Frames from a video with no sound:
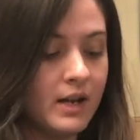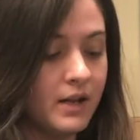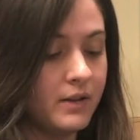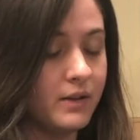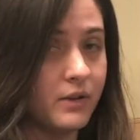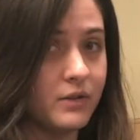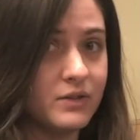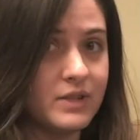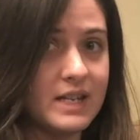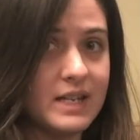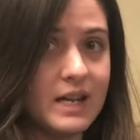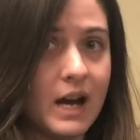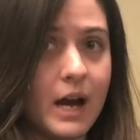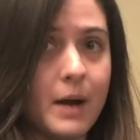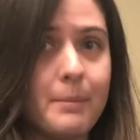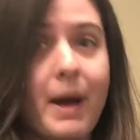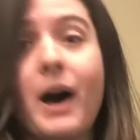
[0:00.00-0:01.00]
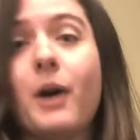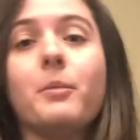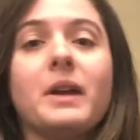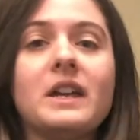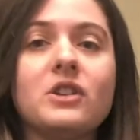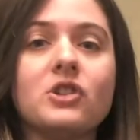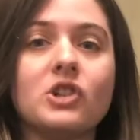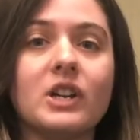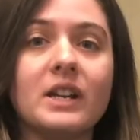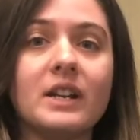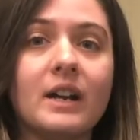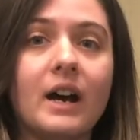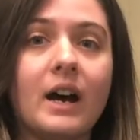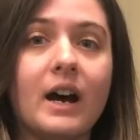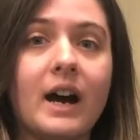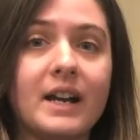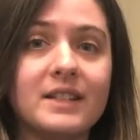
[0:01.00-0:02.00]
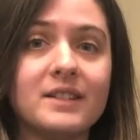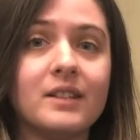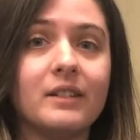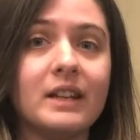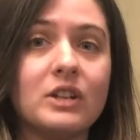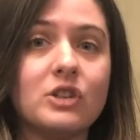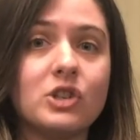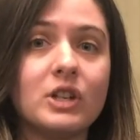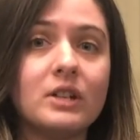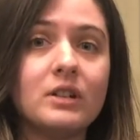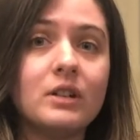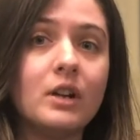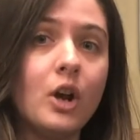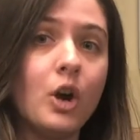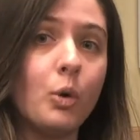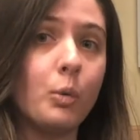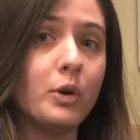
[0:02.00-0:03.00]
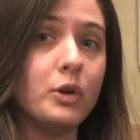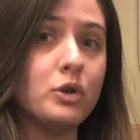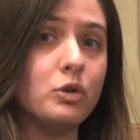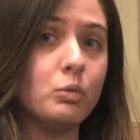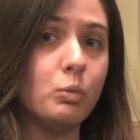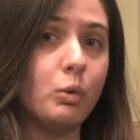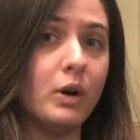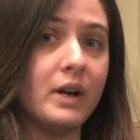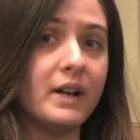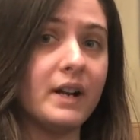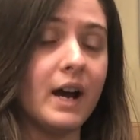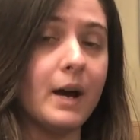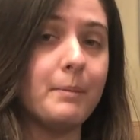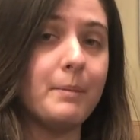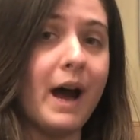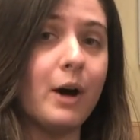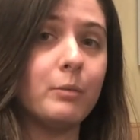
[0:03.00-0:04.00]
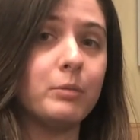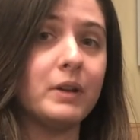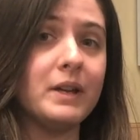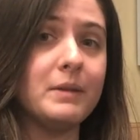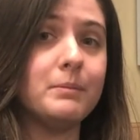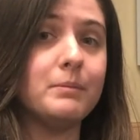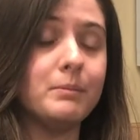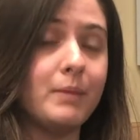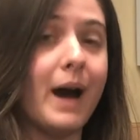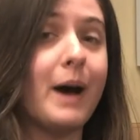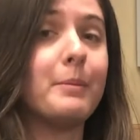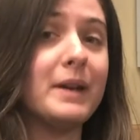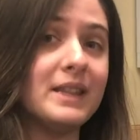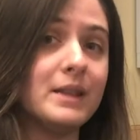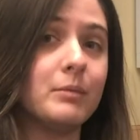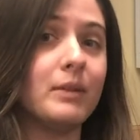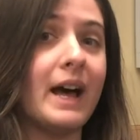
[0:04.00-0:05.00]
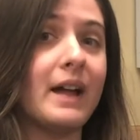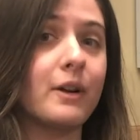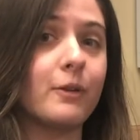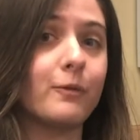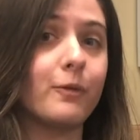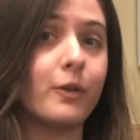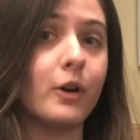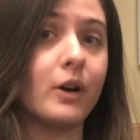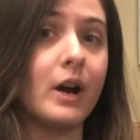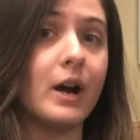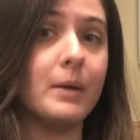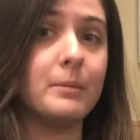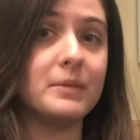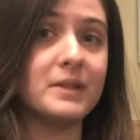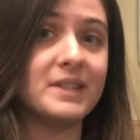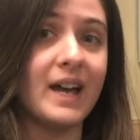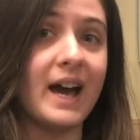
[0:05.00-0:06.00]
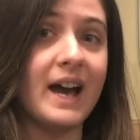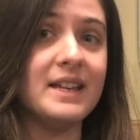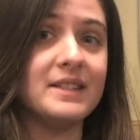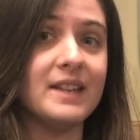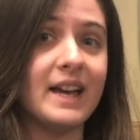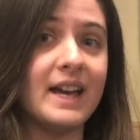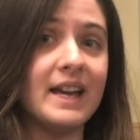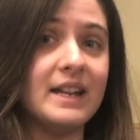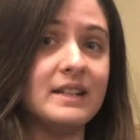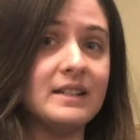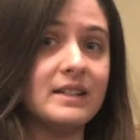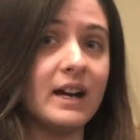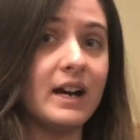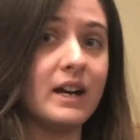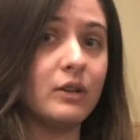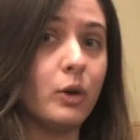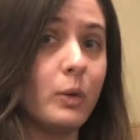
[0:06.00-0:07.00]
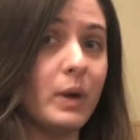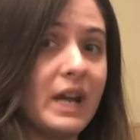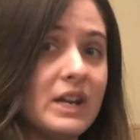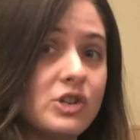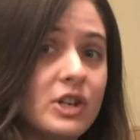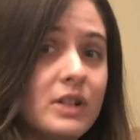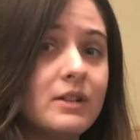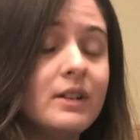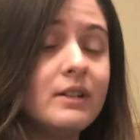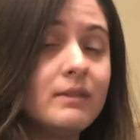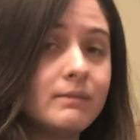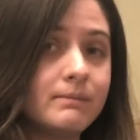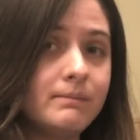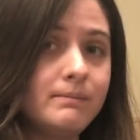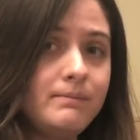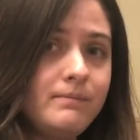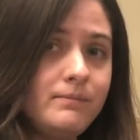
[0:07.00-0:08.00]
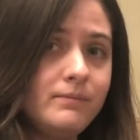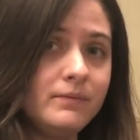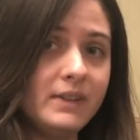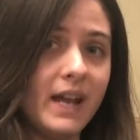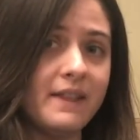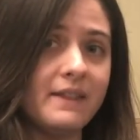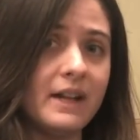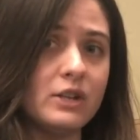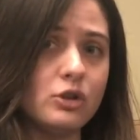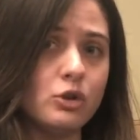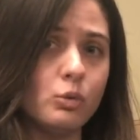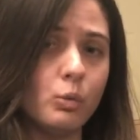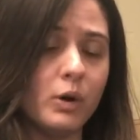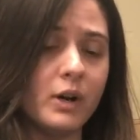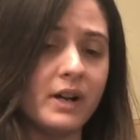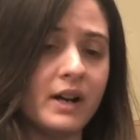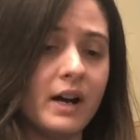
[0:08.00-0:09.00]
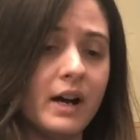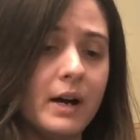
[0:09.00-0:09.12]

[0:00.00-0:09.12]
There's the palpation isolation, where you would palpate the bladder for size and location, and then you would